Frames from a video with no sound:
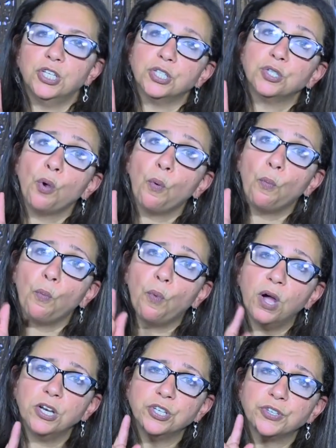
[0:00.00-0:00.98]
just
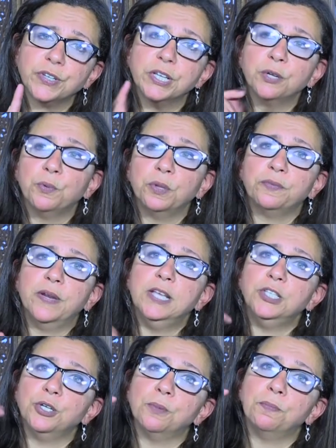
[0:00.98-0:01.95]
one drink will
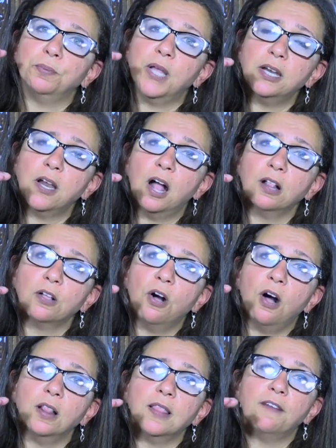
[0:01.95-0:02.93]
raise your blood
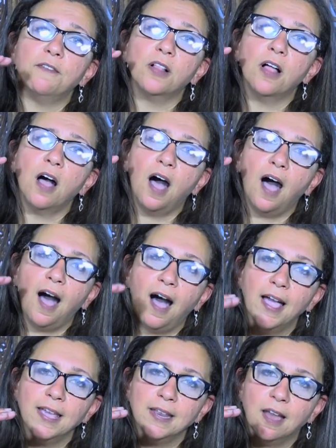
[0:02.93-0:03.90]
alcohol level
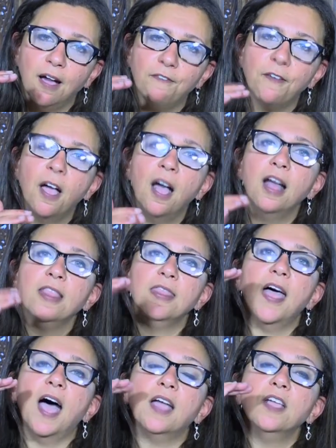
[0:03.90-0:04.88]
high enough
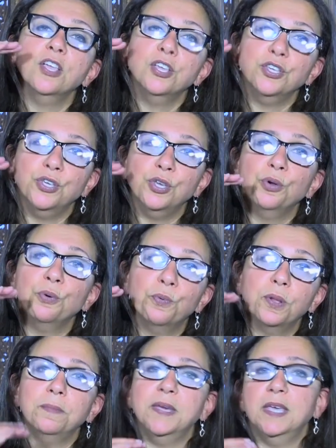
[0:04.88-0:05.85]
that you
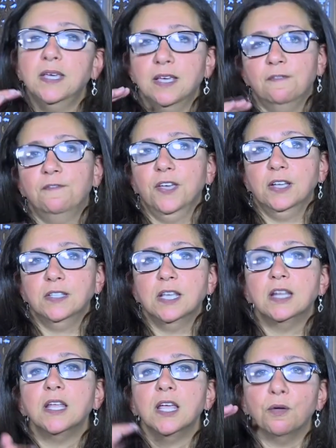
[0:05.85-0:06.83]
will be
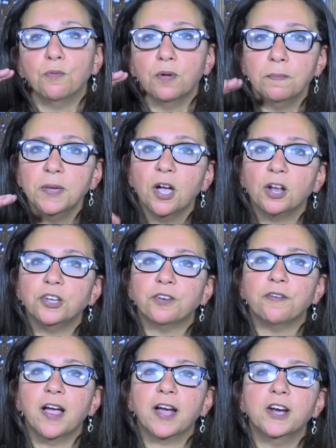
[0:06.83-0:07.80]
convicted. It will be on
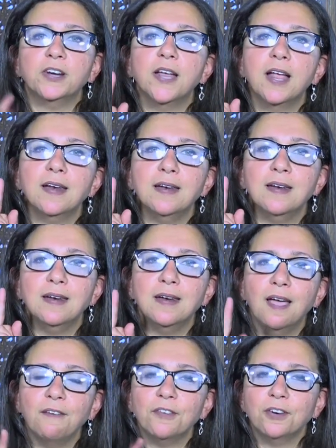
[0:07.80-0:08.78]
your record,
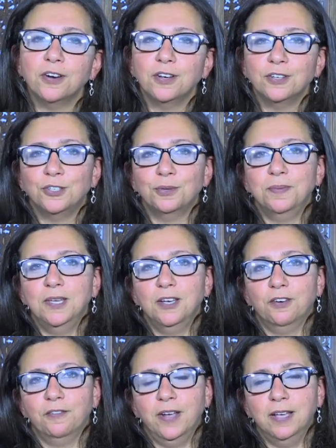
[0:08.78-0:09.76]
never to be
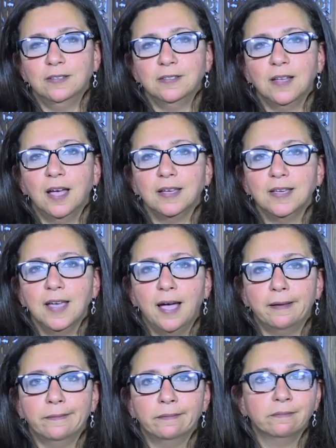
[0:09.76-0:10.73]
erased
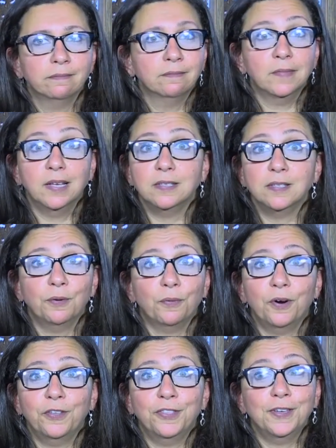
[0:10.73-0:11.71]
again. Is it
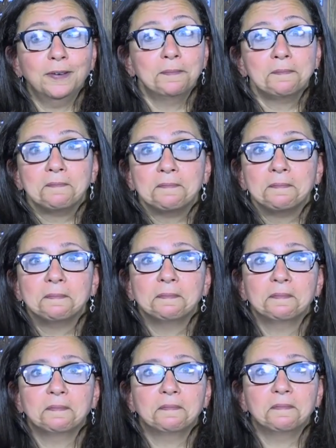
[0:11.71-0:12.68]
worth it?
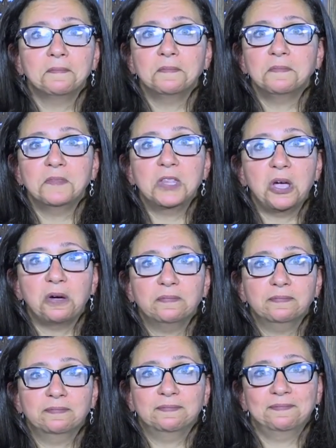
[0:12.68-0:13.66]
No.
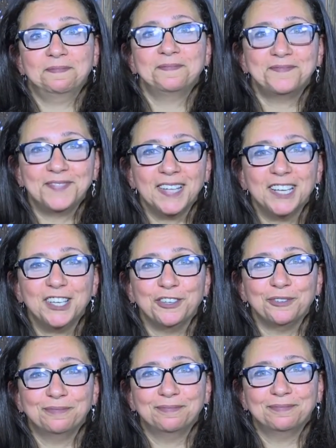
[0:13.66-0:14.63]
Thank you.